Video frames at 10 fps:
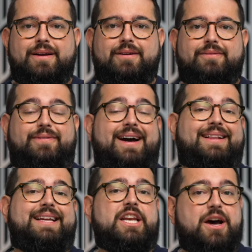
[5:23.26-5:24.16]

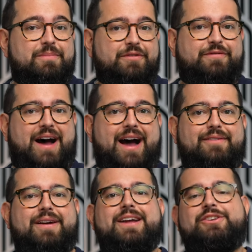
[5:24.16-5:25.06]
Finally, number
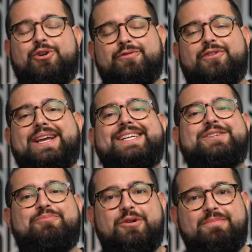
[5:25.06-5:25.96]
five, don't forget to
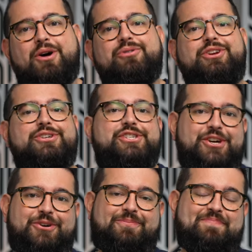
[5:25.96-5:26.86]
promote your
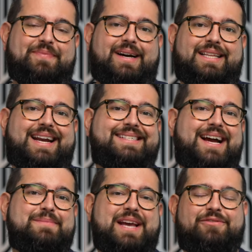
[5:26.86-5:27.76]
show. A lot of
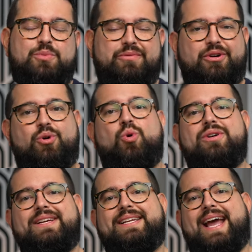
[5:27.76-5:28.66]
times after we've
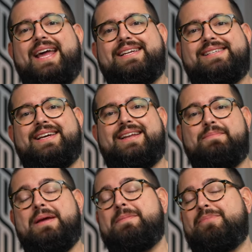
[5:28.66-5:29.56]
recorded, edited, and
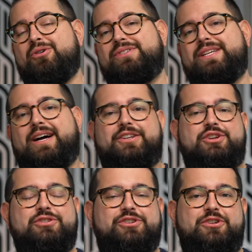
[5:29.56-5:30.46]
maybe posted on
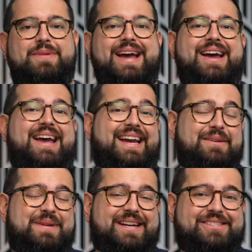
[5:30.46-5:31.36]
YouTube, it can
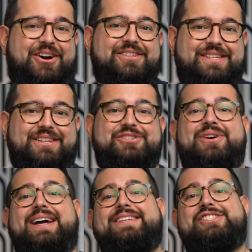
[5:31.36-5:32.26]
be exhausting to
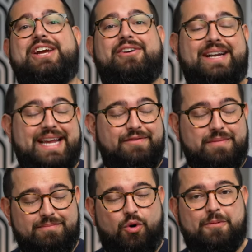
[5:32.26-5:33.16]
try and share it even
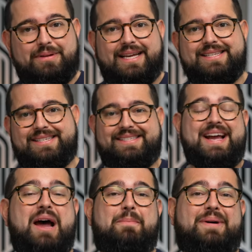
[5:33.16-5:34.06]
more places.
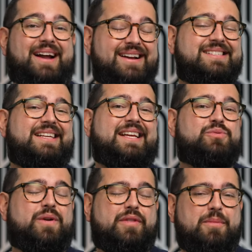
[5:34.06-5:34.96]
But honestly, that's
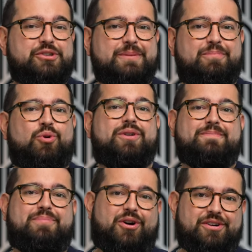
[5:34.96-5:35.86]
one of the most
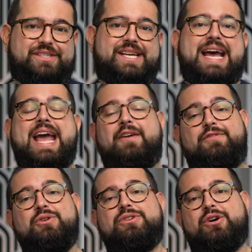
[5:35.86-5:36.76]
important parts. If
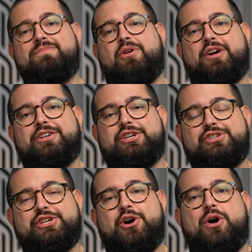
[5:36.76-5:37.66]
you don't market your
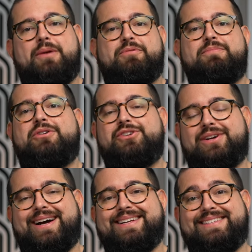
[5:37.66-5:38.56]
show and promote your
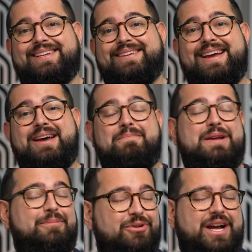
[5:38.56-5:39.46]
content,
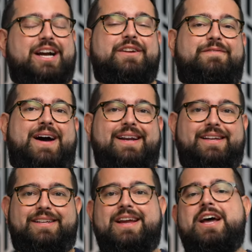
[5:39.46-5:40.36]
people are not going to find
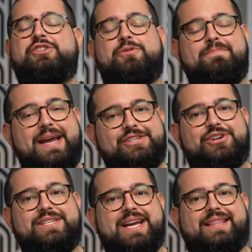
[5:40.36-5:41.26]
it. So make sure
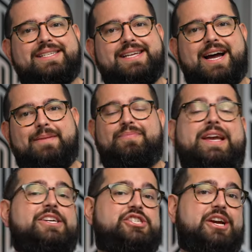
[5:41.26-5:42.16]
to take the time,
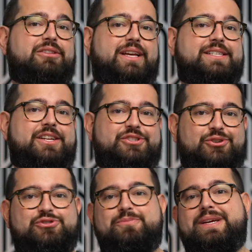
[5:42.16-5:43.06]
share links on
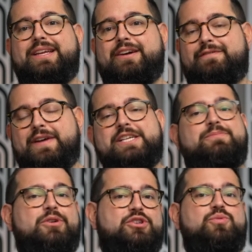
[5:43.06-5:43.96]
social media,
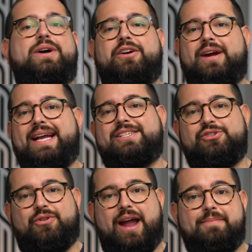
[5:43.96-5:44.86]
Facebook, Twitter,
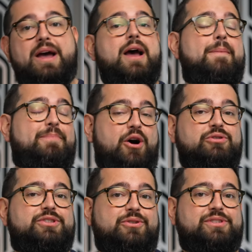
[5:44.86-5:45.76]
Instagram,
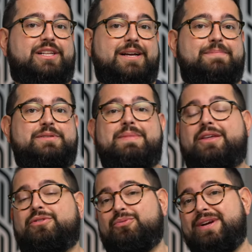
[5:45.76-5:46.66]
post those clips, make
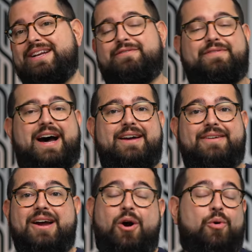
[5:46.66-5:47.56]
three to five,
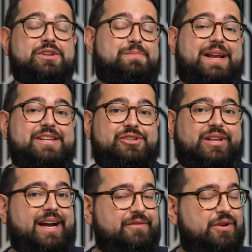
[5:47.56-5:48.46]
or as many as you
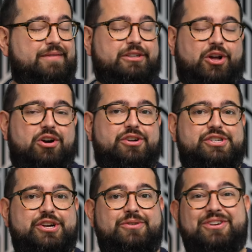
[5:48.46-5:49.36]
like. If you have a longer
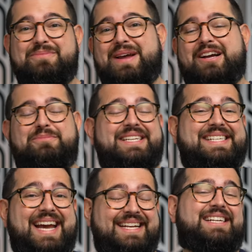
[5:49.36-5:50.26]
show, you can make up to
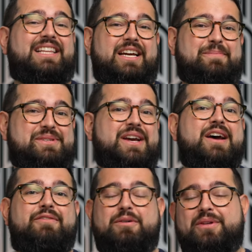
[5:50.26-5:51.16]
ten clips
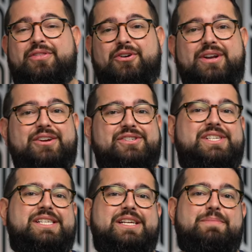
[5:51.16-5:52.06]
from a thirty or
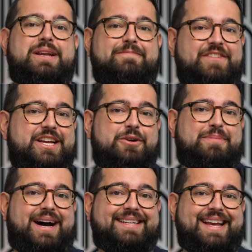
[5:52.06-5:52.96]
sixty minute video
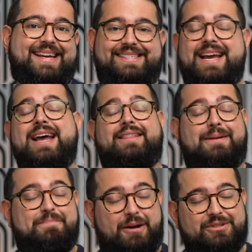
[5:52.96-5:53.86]
podcast, then
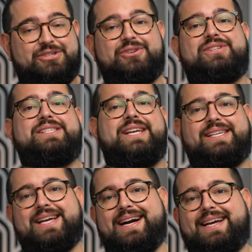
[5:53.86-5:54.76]
publish those to
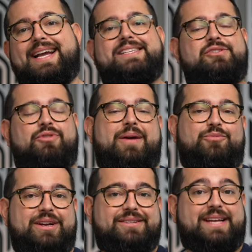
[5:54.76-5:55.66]
TikTok, Instagram
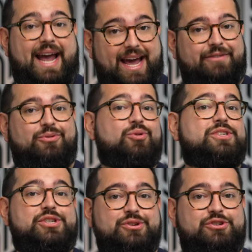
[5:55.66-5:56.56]
Reels, and of course,
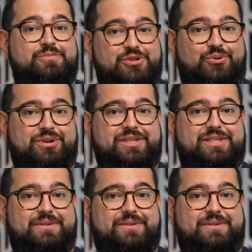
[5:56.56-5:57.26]
YouTube Shorts.